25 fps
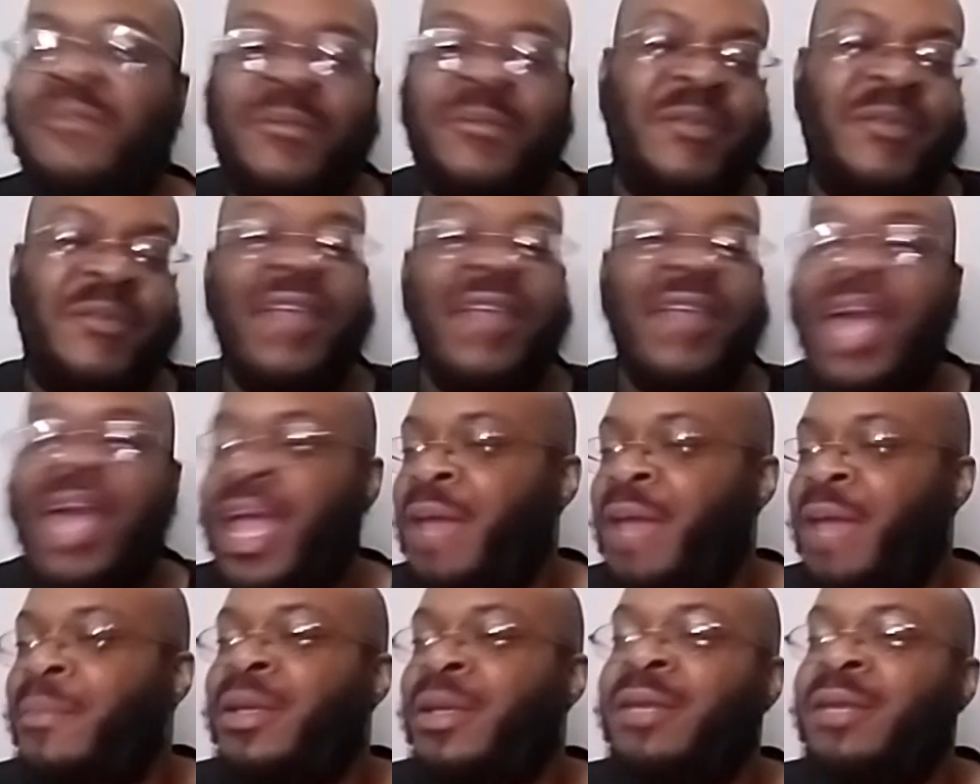
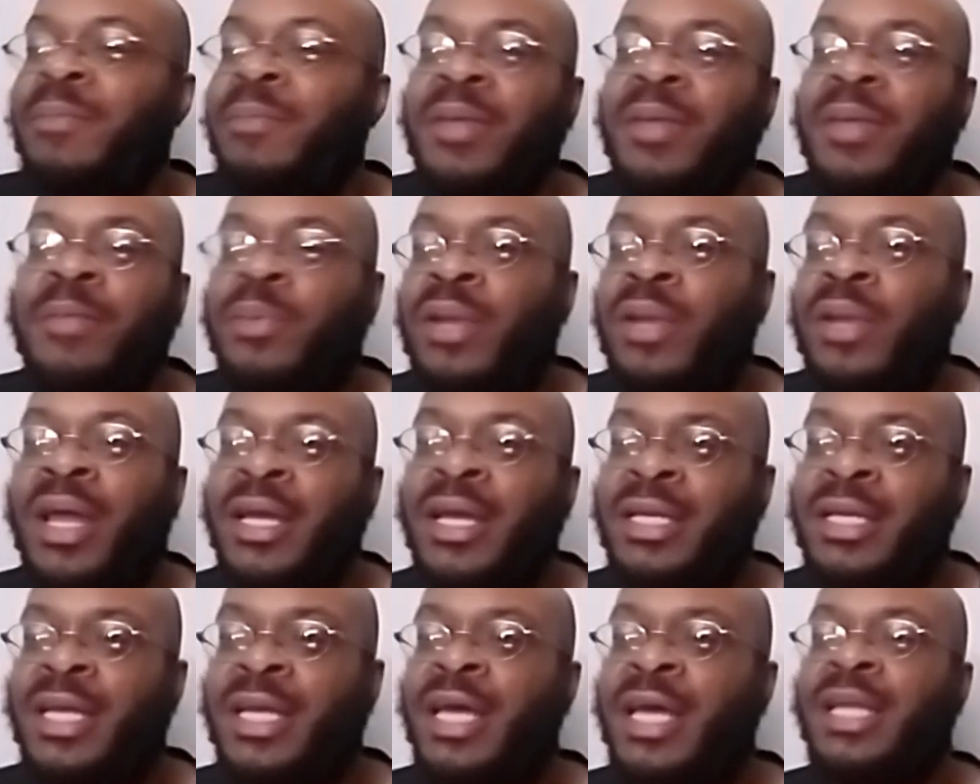flame under people
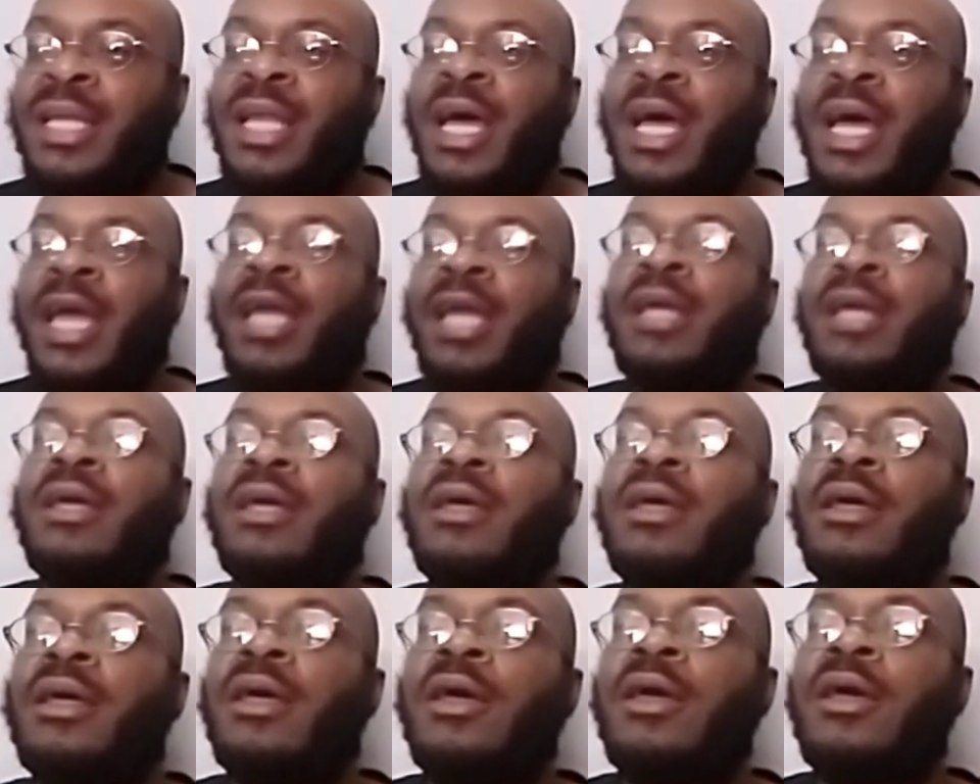like that. Like,
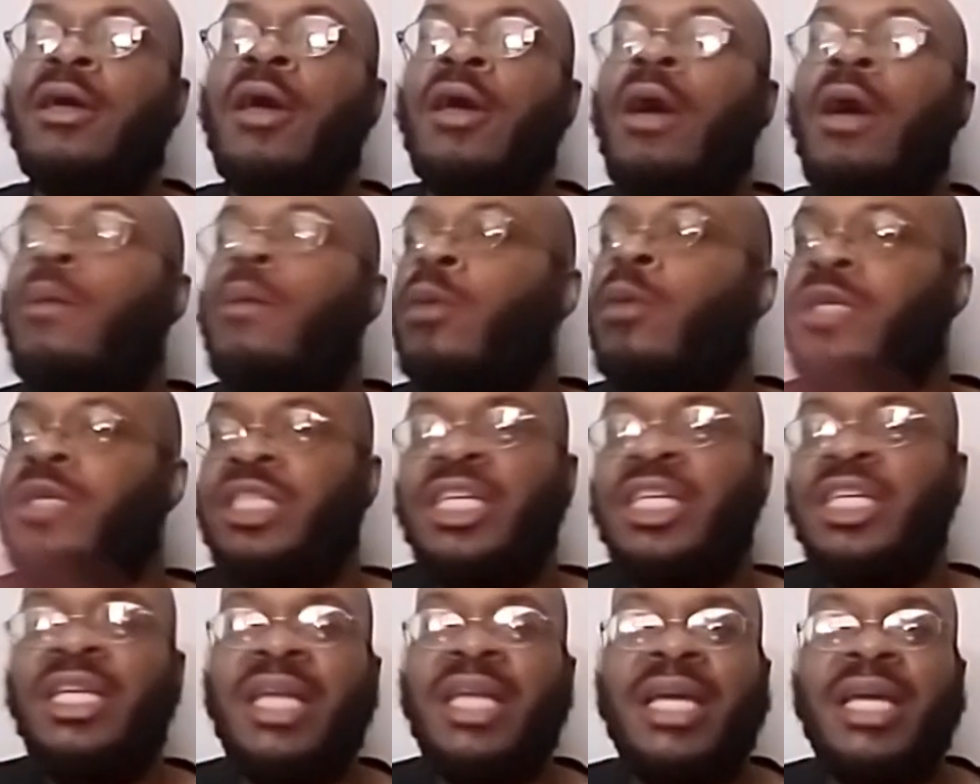well,
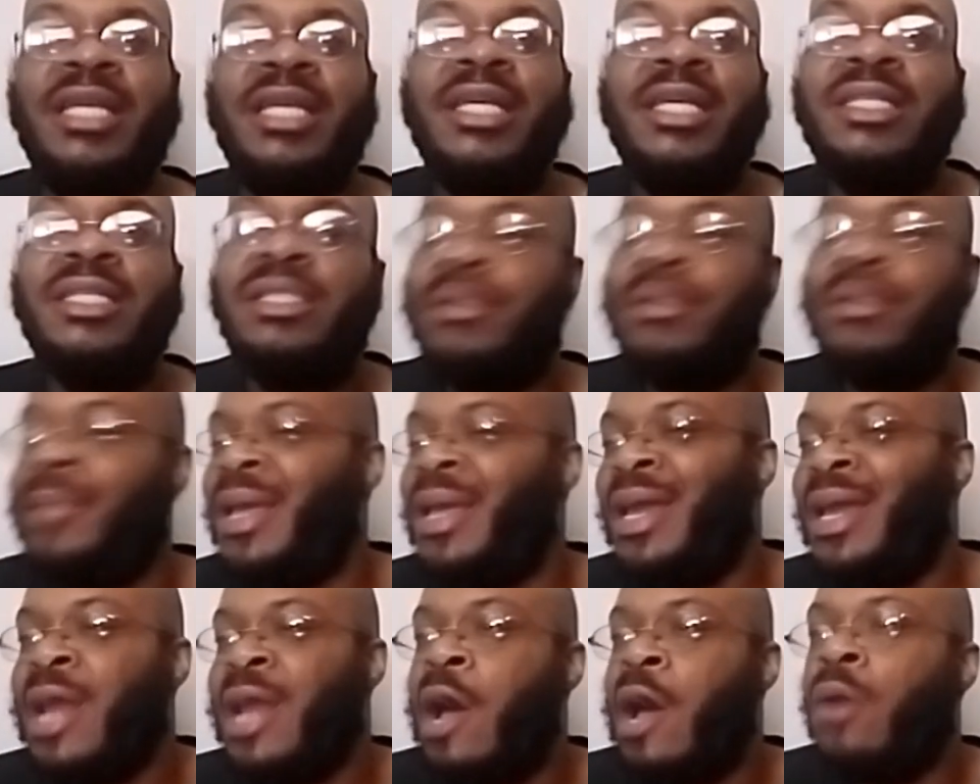she did this to me
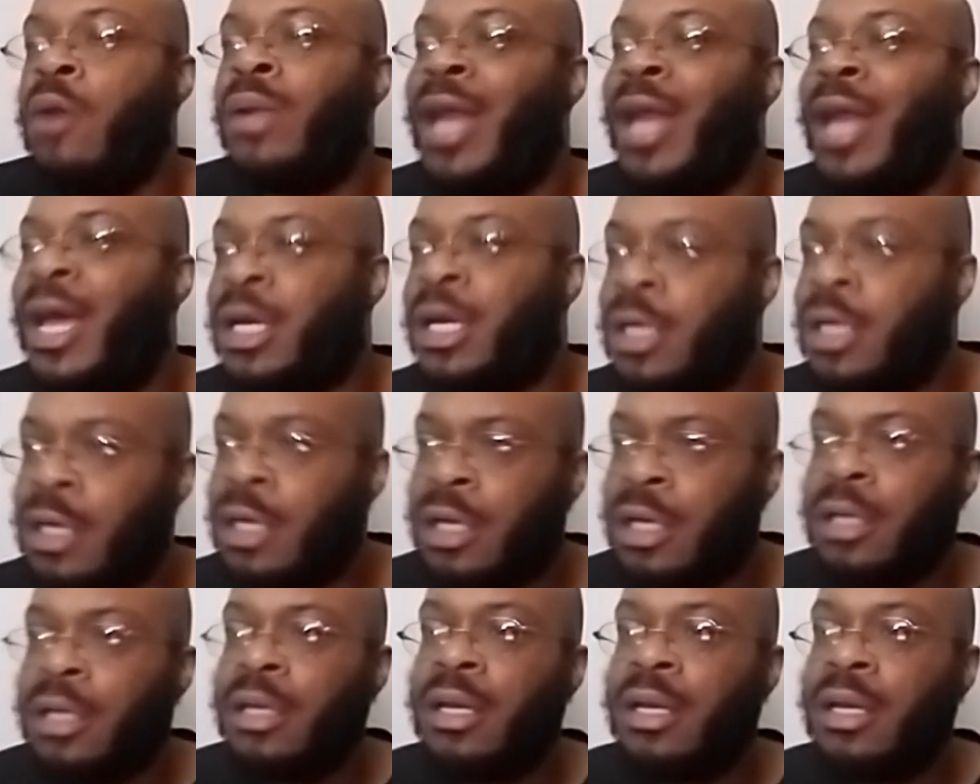and I don't like her.